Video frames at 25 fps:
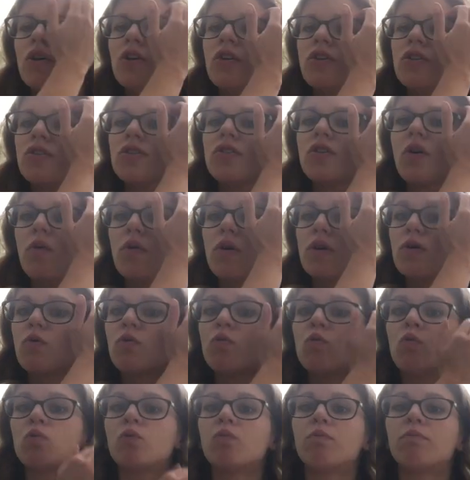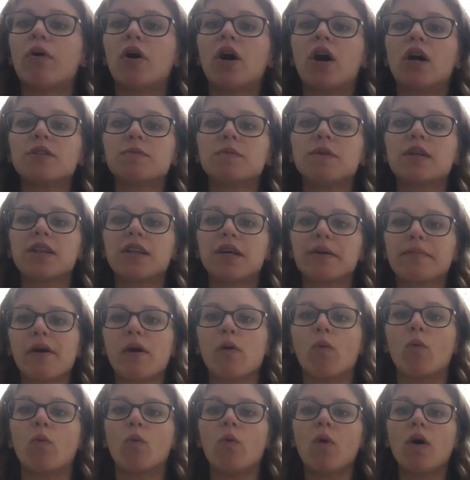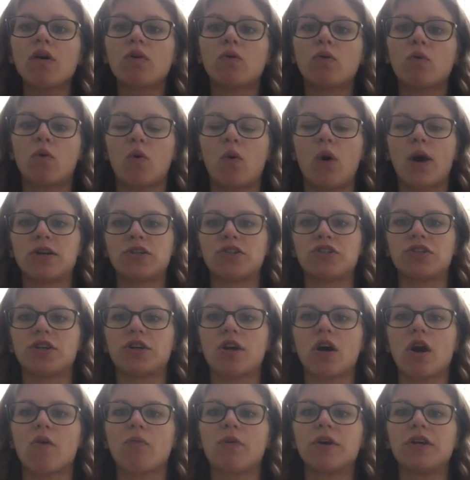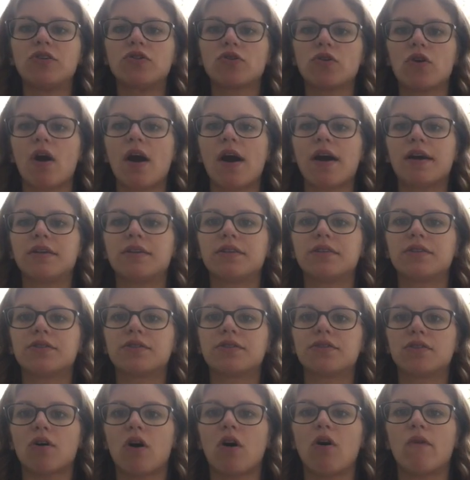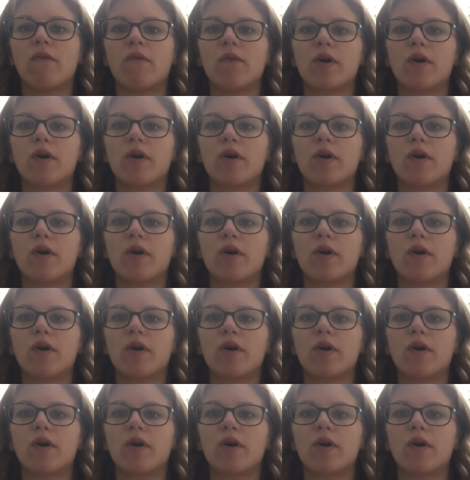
So pause me and think about what question are we trying to solve?